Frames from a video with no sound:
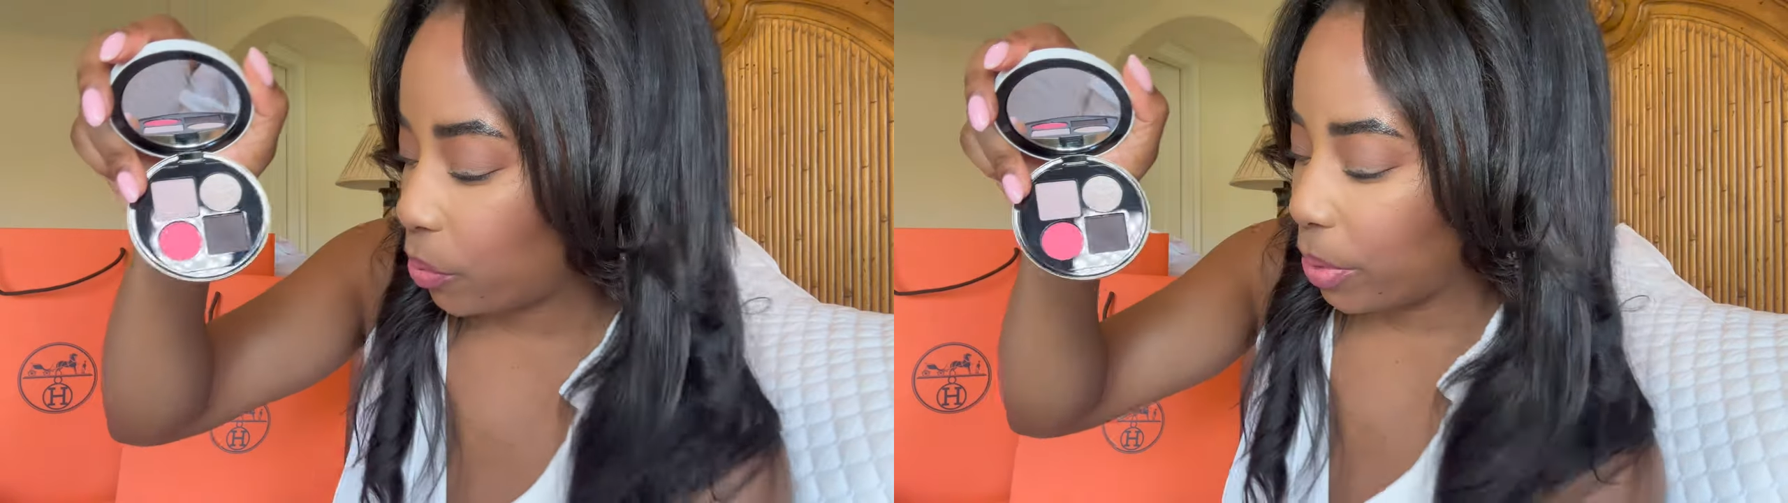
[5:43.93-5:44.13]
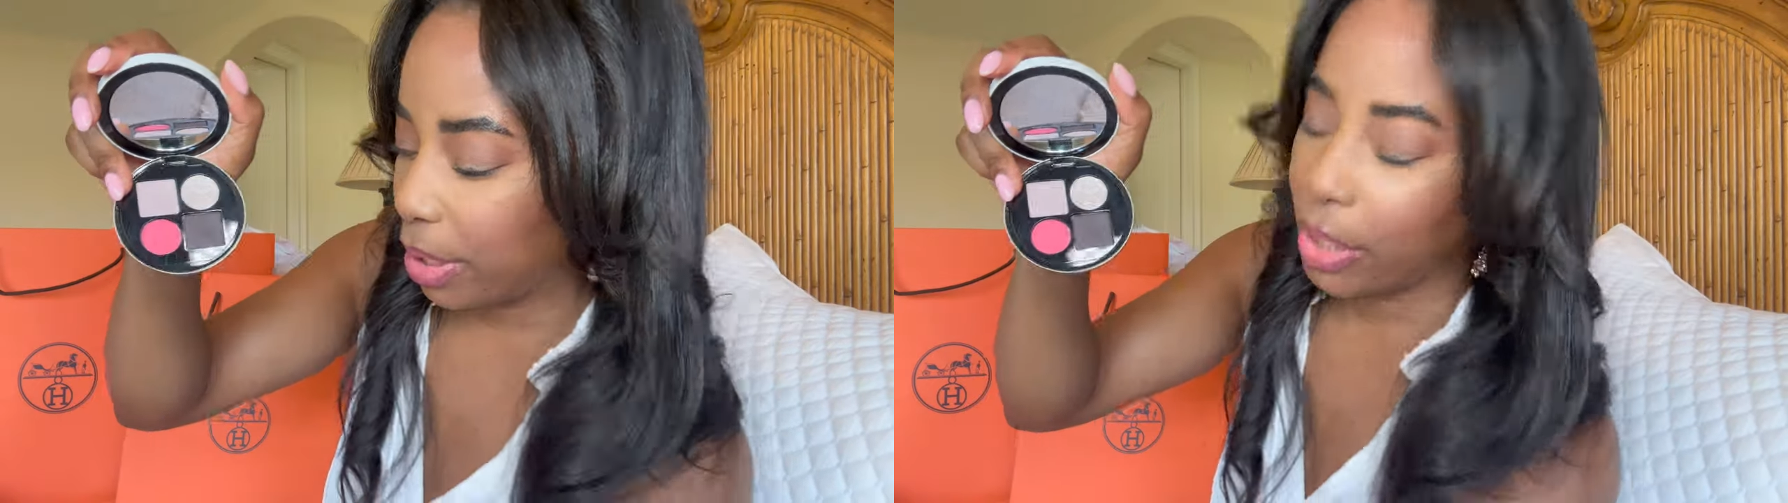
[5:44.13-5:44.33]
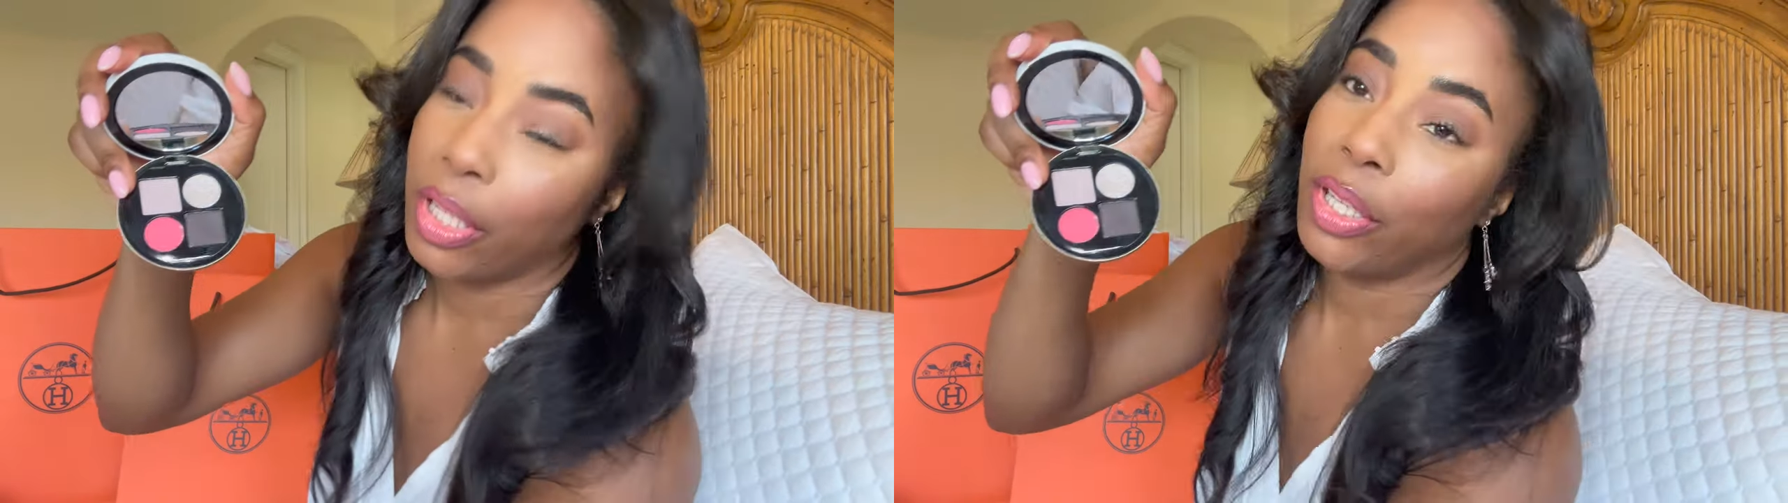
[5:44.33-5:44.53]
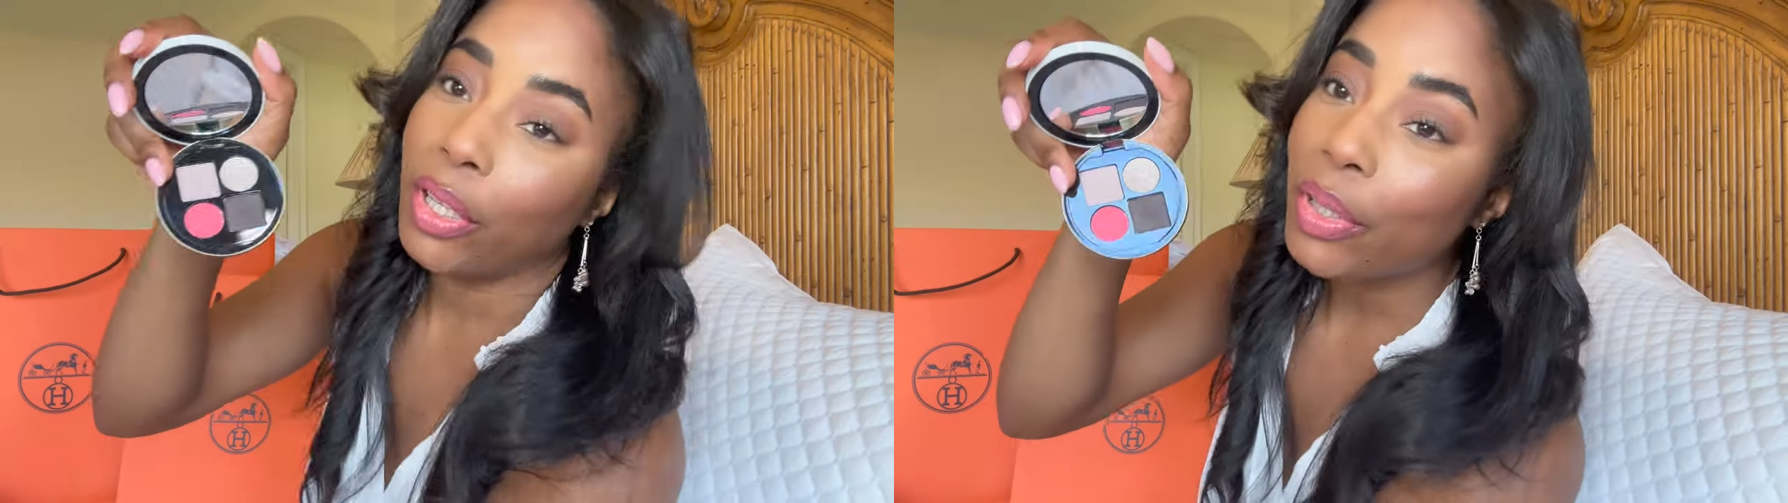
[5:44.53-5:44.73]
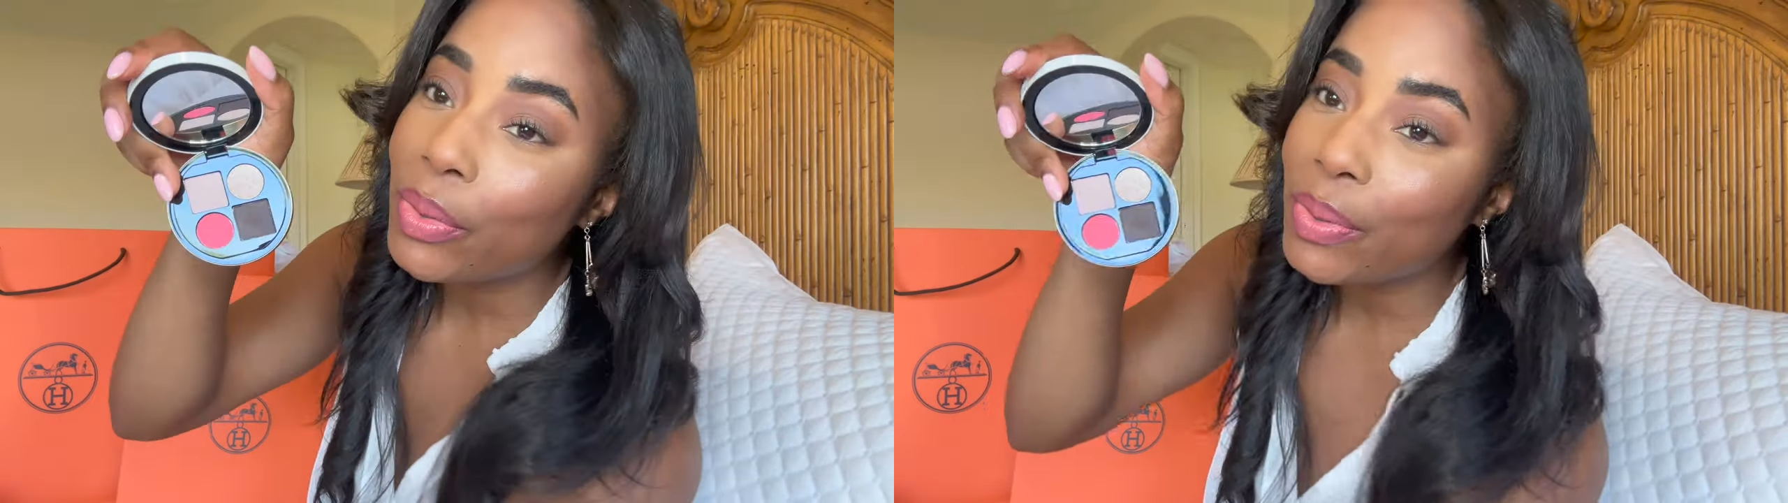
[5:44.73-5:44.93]
really
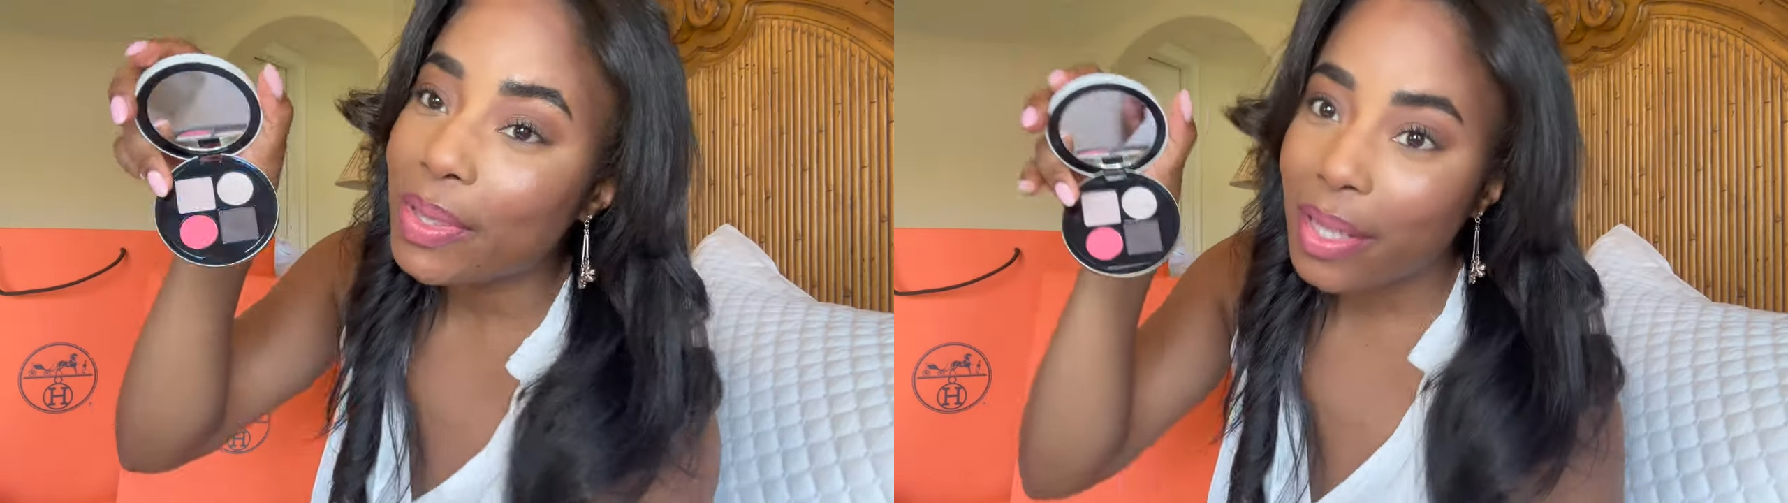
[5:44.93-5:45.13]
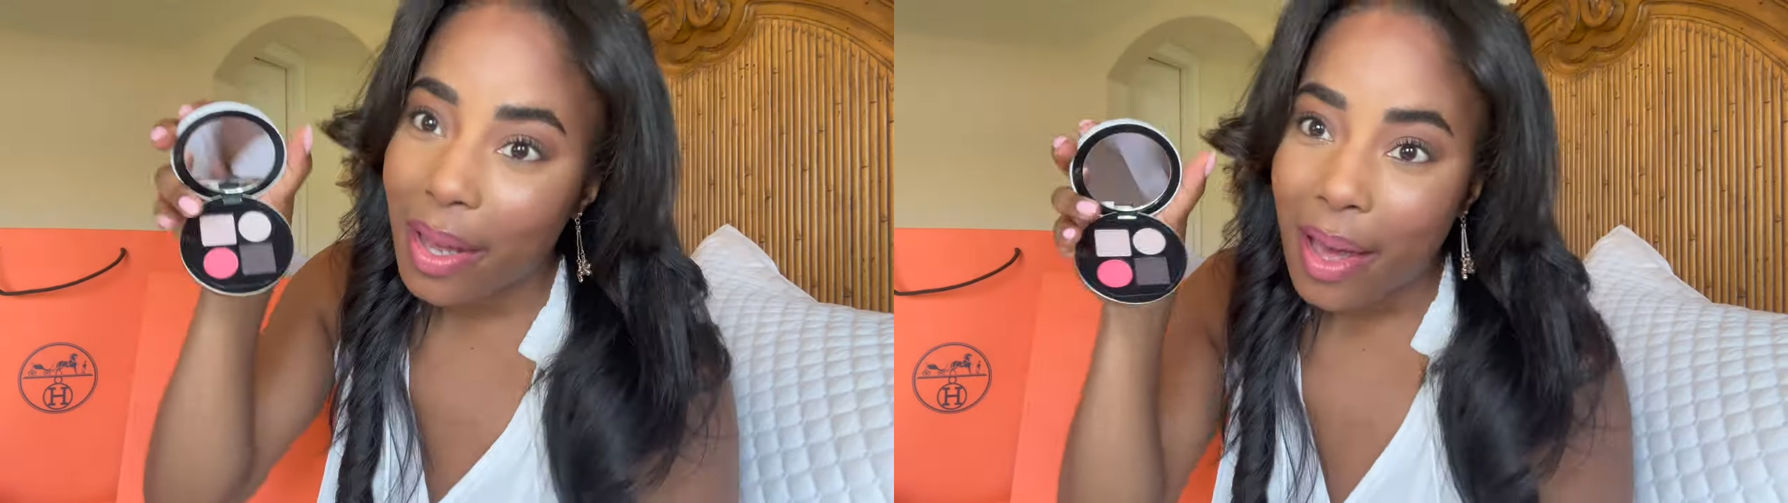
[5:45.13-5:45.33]
cute.